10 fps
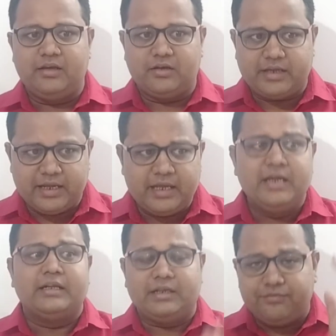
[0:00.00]

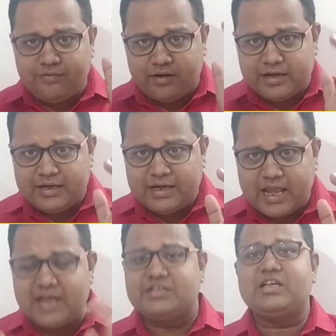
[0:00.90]
Okay, different
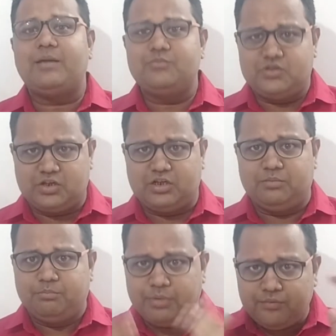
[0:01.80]

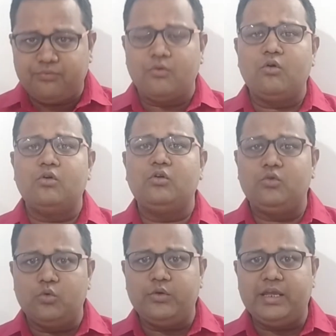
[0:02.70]
assumption before
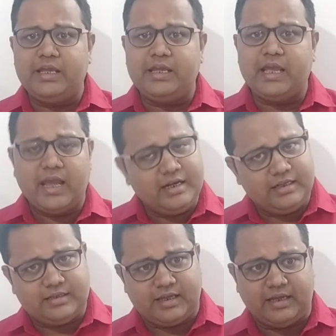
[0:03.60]
doing
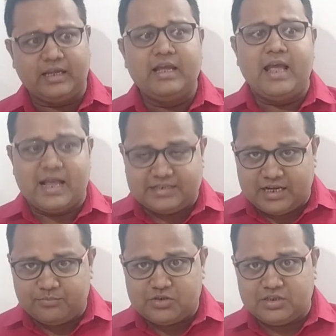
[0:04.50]
anything.
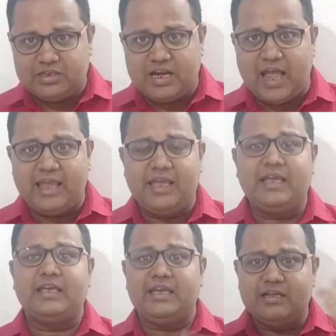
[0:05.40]
Assumption
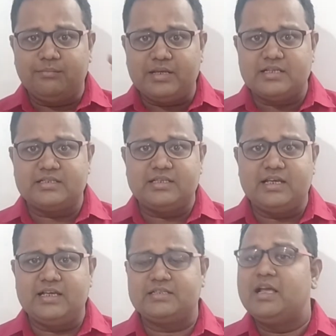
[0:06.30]
like in a
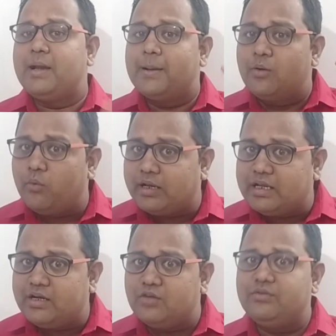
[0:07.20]
business,
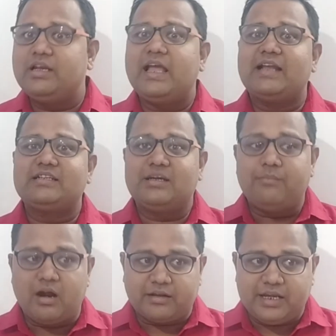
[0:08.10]
whether you will get a
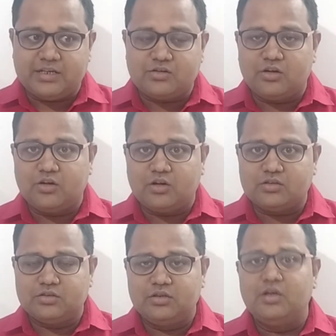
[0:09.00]
market or
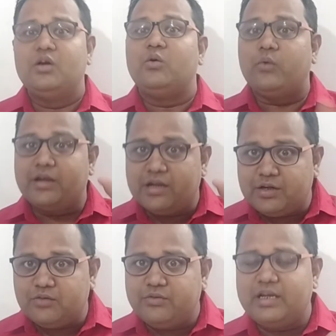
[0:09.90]
not, whether
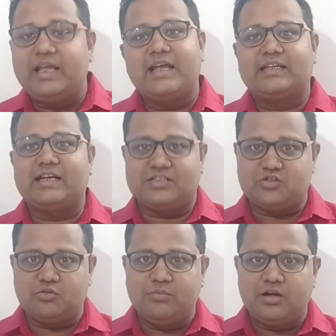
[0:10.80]
you will get
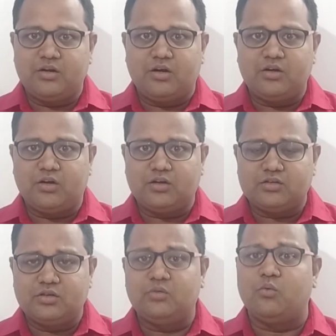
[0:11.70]
customer or
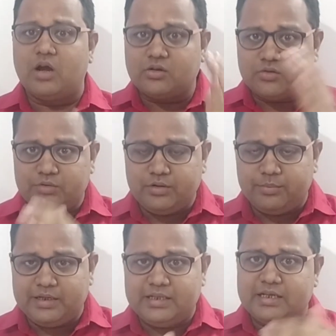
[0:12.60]
not, what will
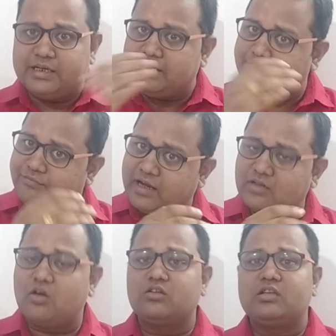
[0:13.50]
be the
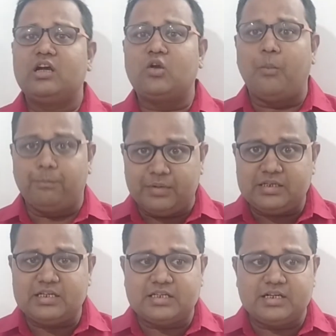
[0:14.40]
effect on the
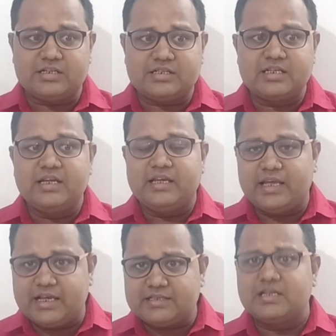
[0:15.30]
competitors.
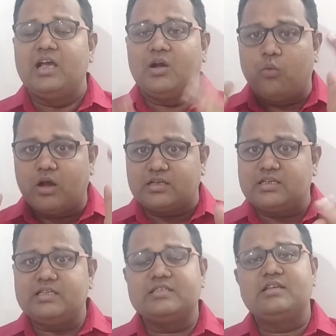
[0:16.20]
Yes,
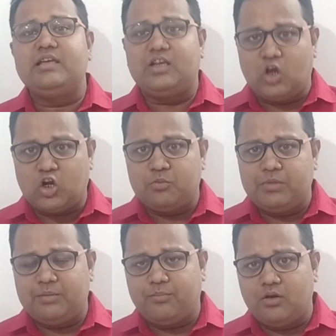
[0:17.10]
what is the
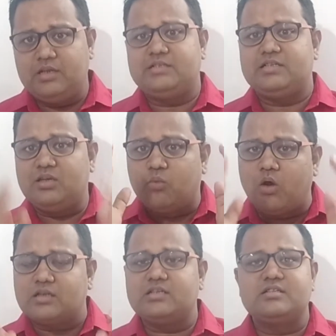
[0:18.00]
economic policy,
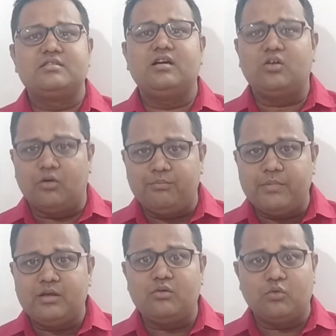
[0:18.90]
what is the
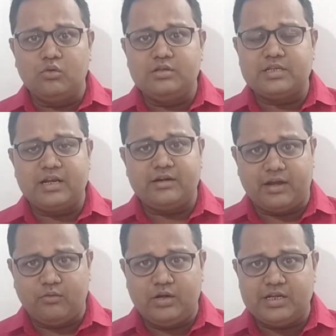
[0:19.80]
government rules and
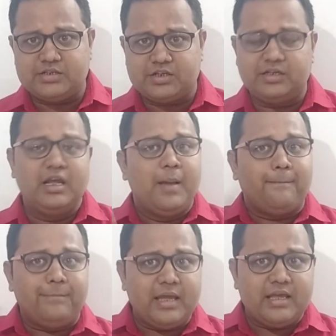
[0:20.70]
regulation.
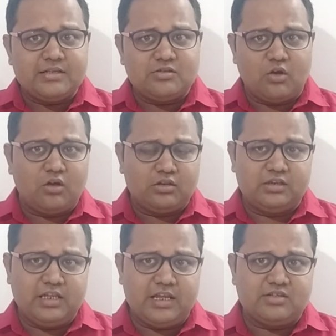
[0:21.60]
Based
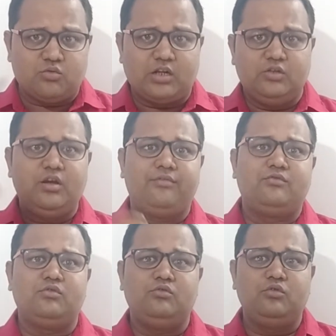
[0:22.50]
on this, what you
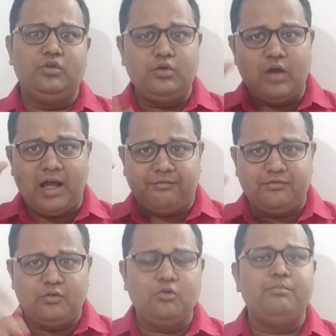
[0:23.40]
have to do, you
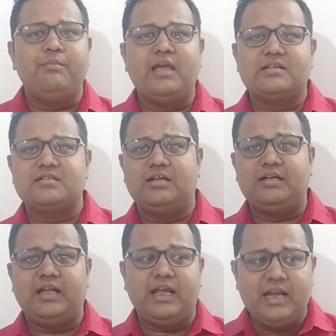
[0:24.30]
have to make
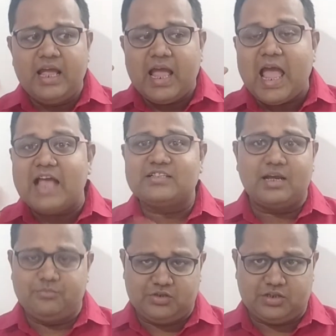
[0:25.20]
certain
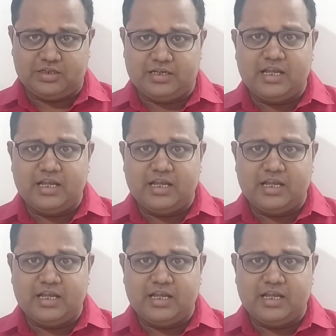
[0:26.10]
assumption.